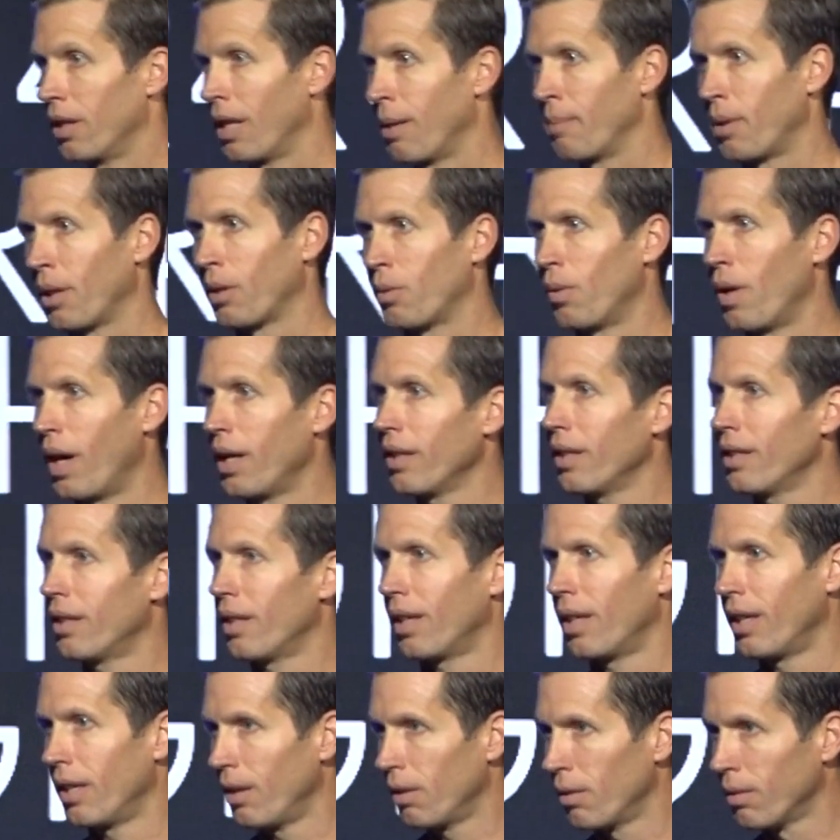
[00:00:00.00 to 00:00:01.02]
And I'm like, Well, I need to
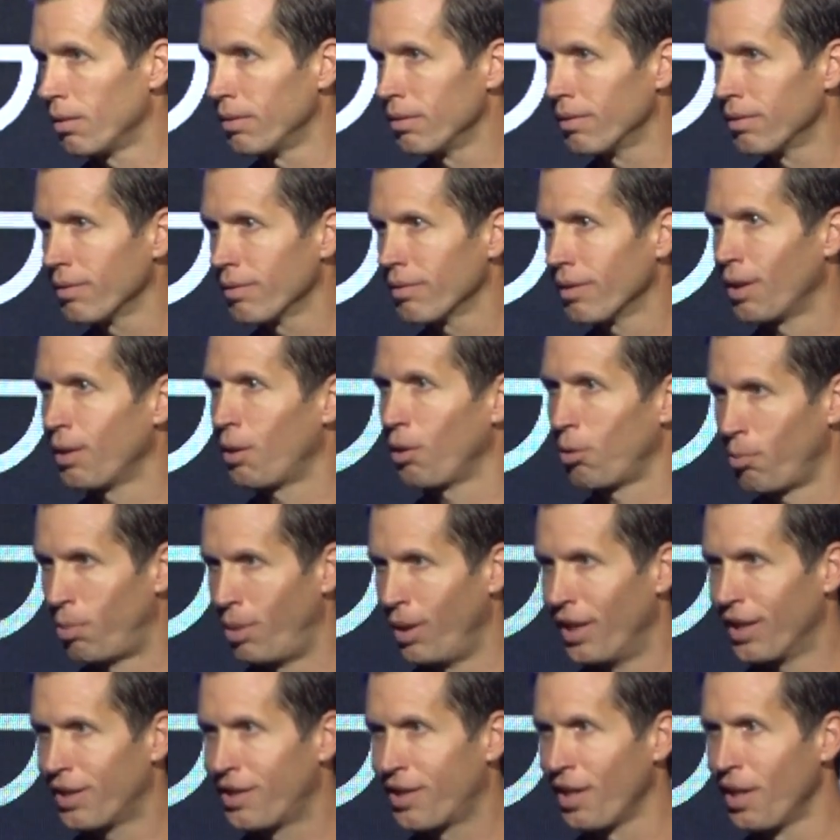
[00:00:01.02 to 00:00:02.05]
heal a little
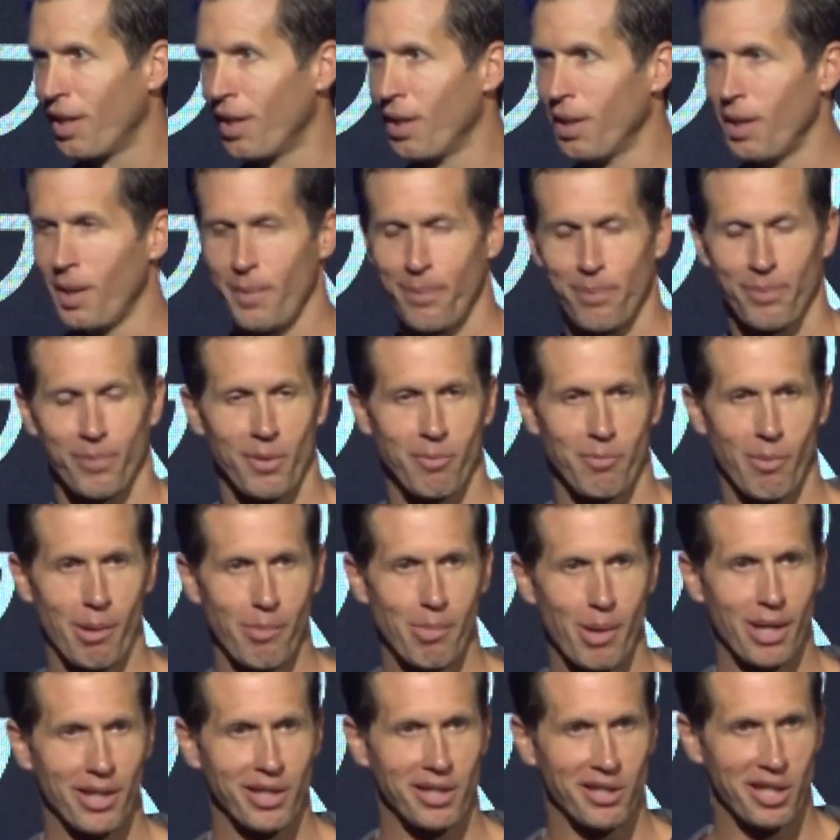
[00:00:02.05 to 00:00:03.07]
bit my
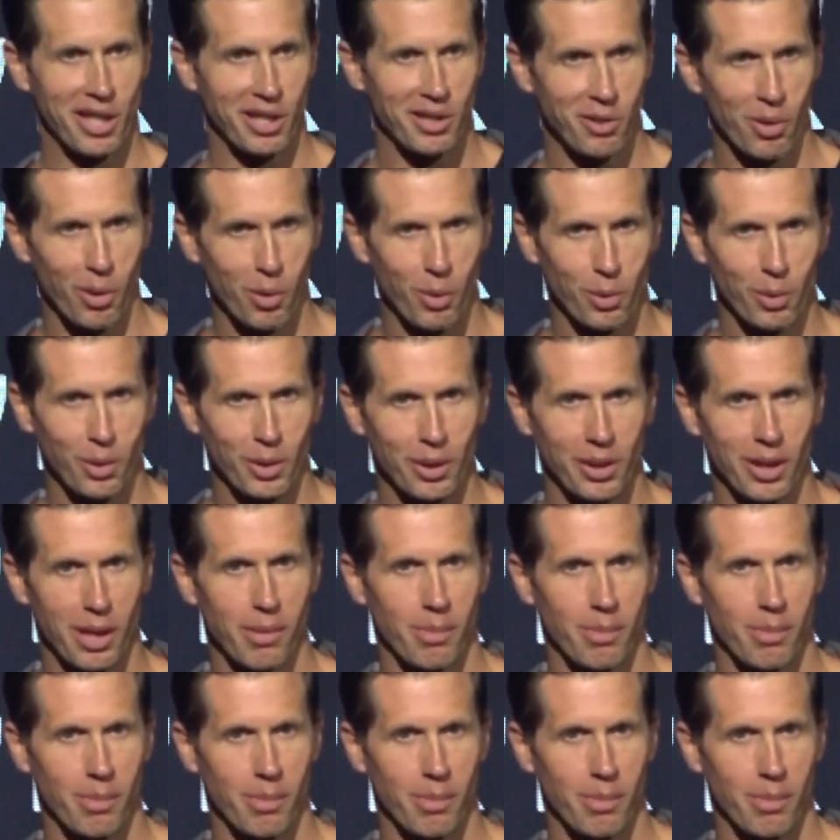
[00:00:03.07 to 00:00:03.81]
body's getting older.